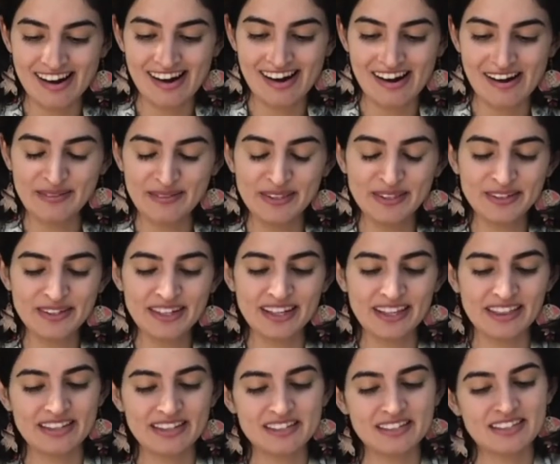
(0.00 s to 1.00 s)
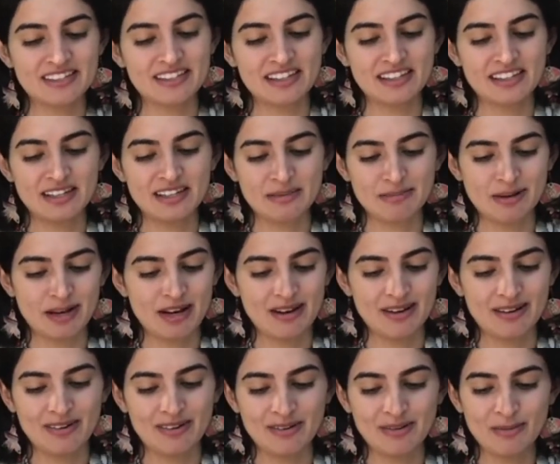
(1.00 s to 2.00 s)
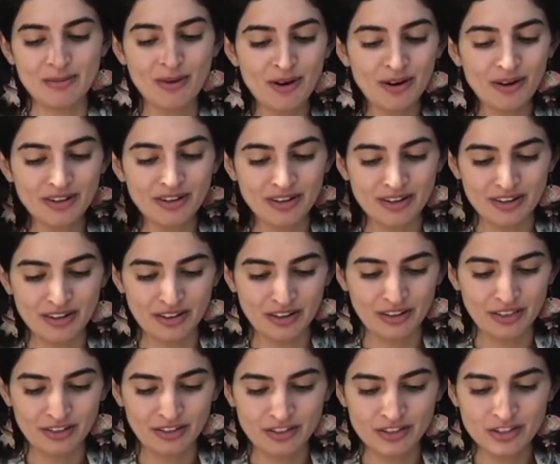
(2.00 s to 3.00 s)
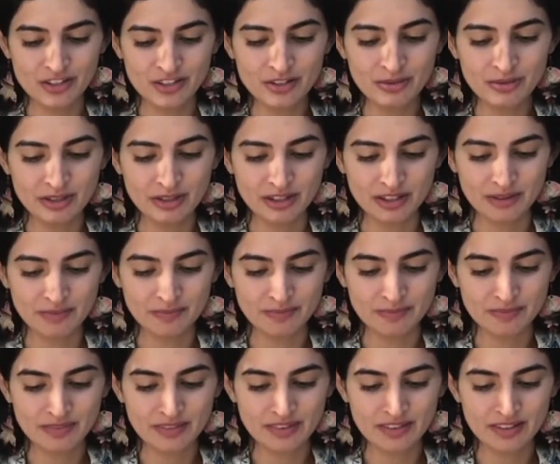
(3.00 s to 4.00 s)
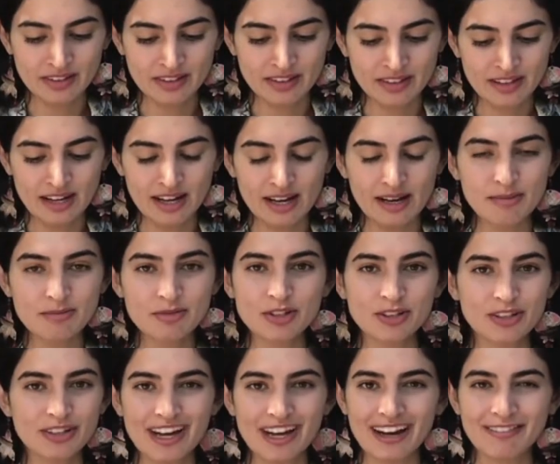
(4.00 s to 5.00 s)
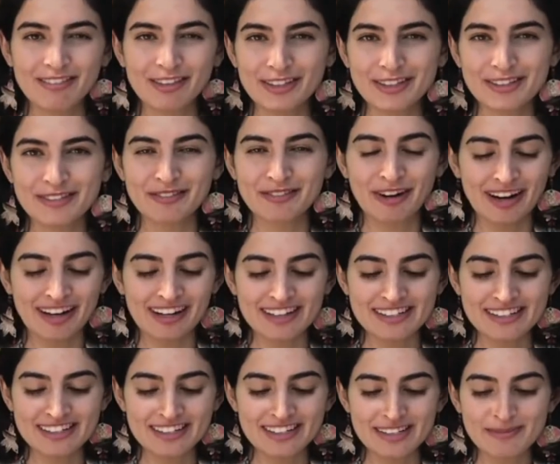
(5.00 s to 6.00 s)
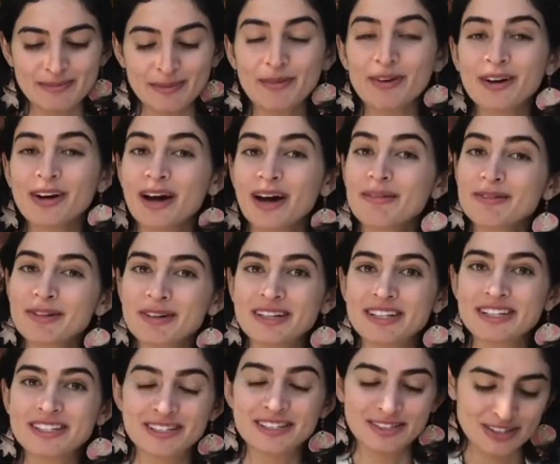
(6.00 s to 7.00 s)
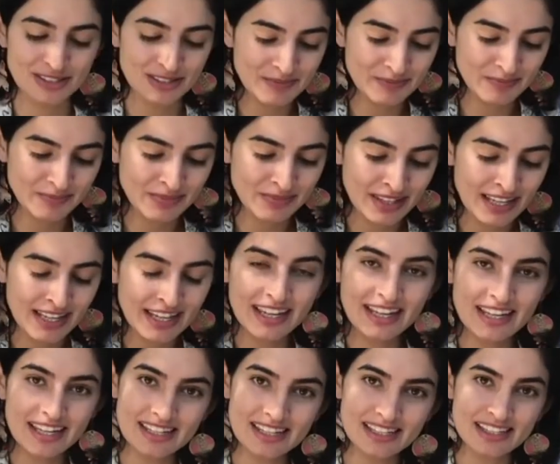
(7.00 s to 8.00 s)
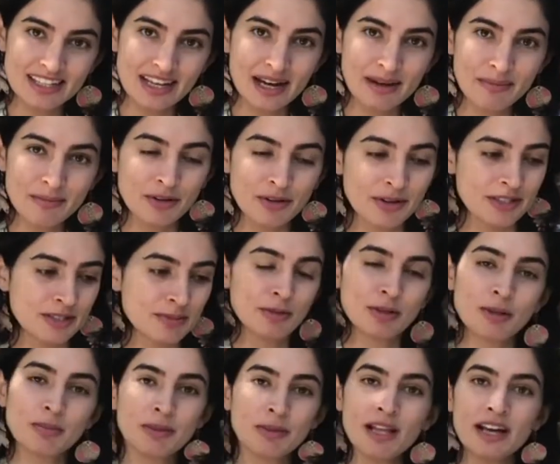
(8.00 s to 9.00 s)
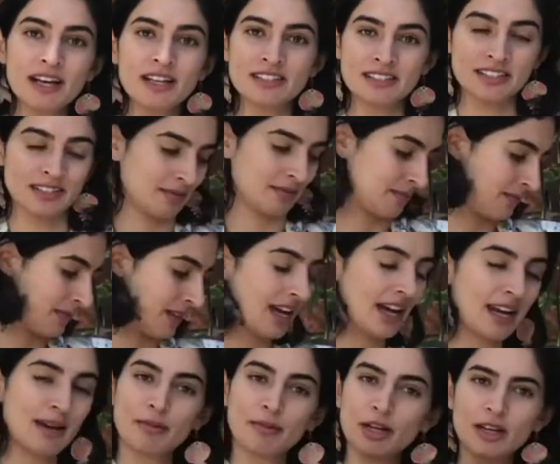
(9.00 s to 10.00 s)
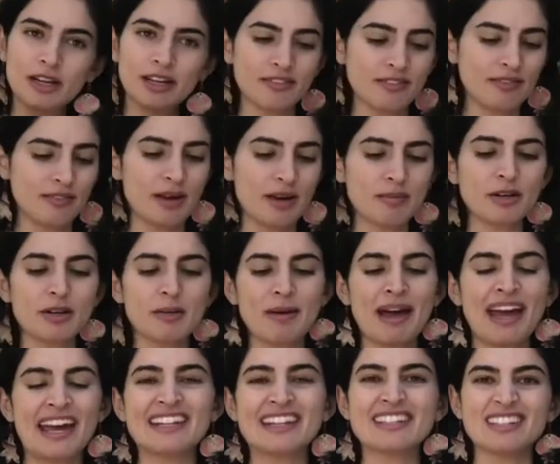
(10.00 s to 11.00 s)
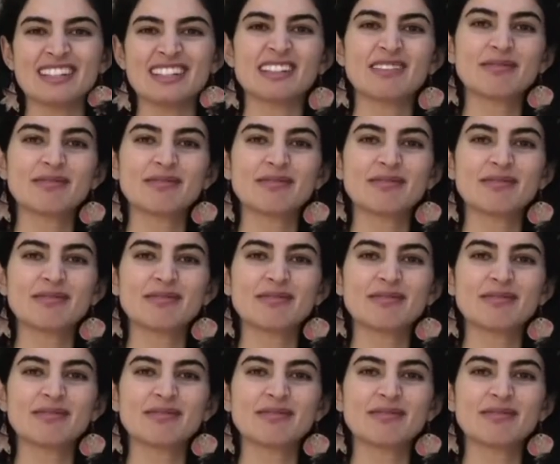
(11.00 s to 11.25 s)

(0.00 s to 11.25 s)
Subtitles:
I've been looking at this thinking about what on earth to do with it. I'm sure you have lots of great ideas, but what I'm going to do is I'm going to put a plant in, and I'm going to paint it.